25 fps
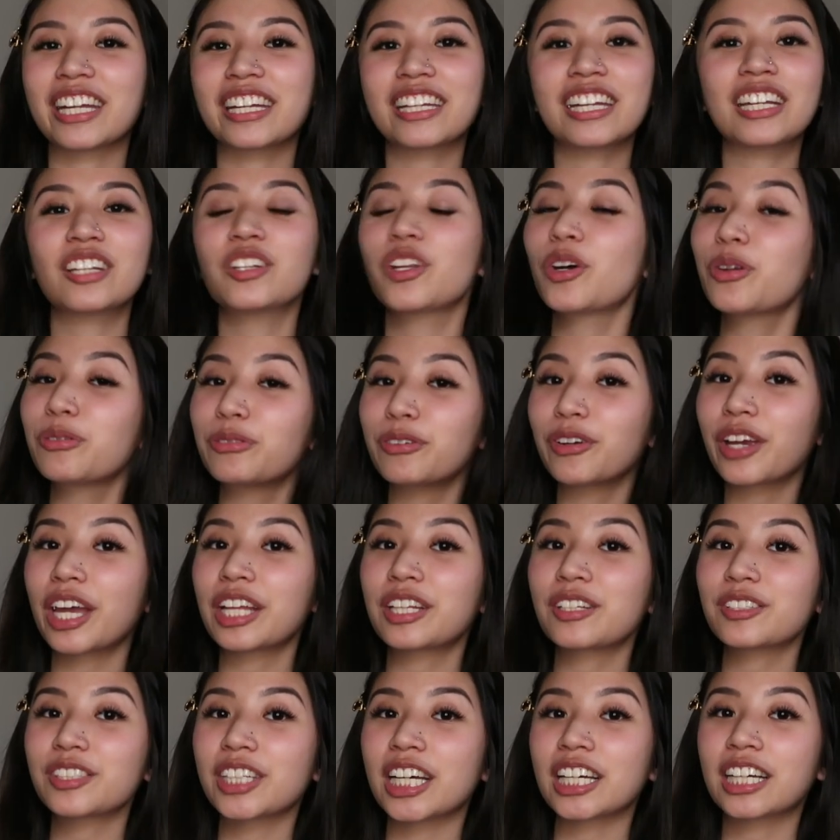And then don't
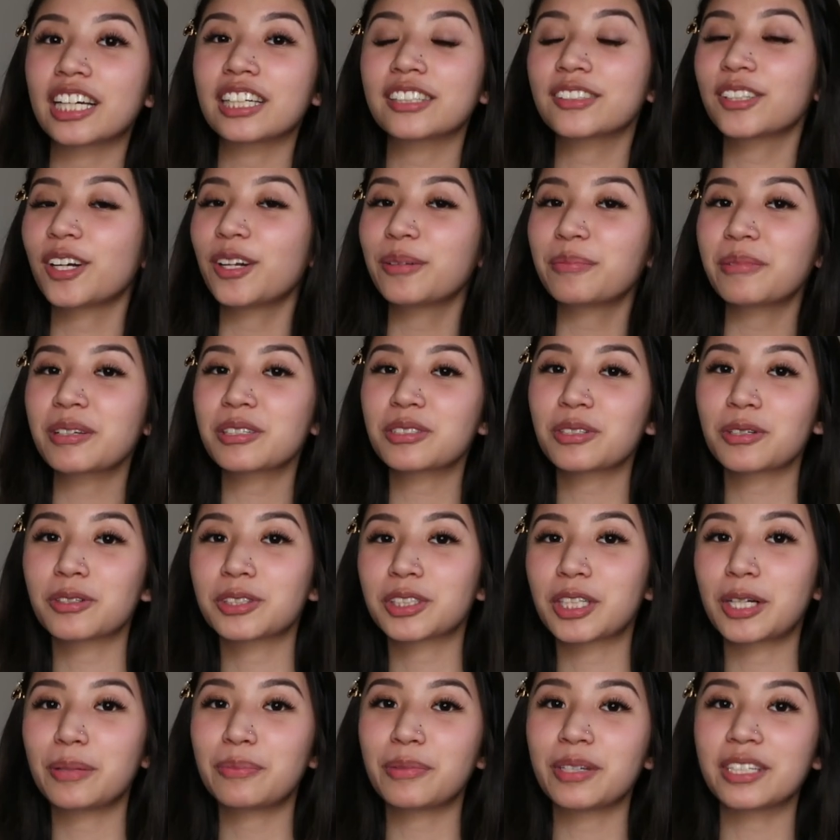forget to check out all my
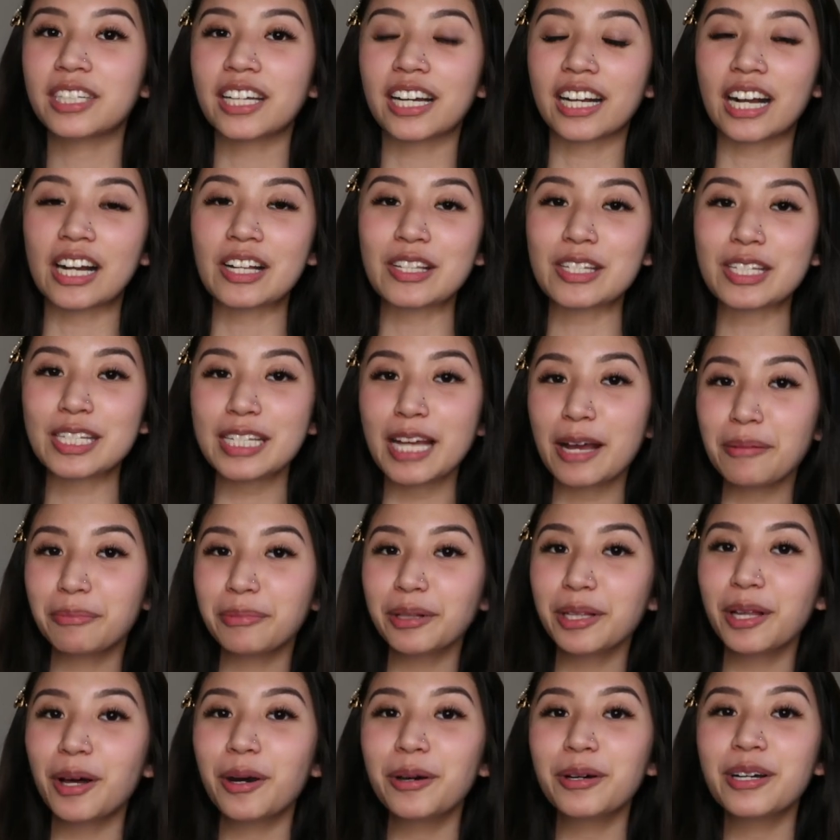social media accounts down
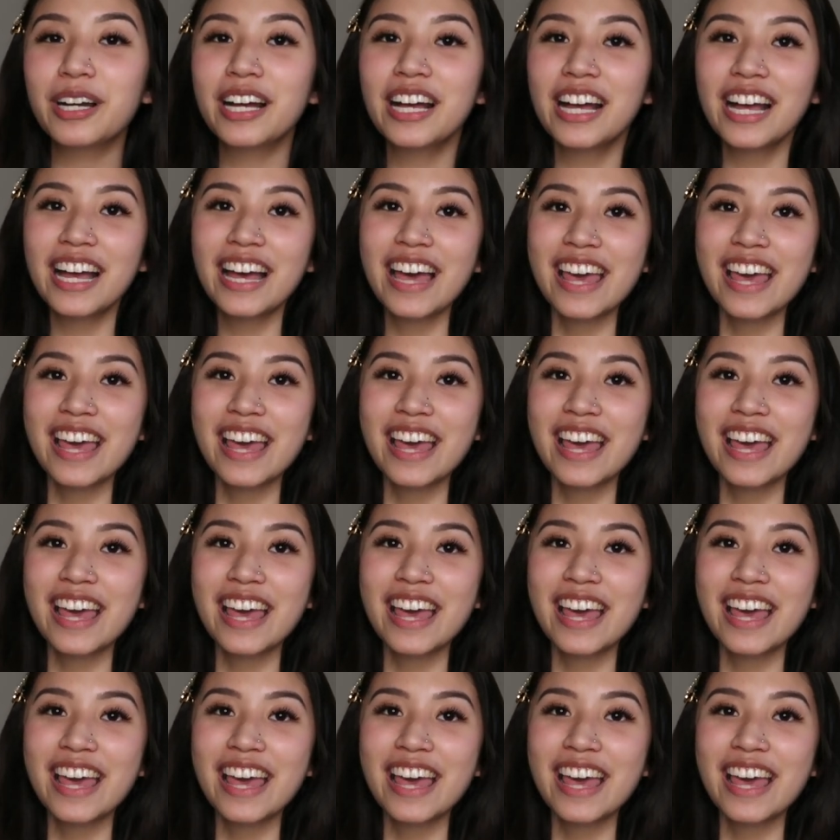below.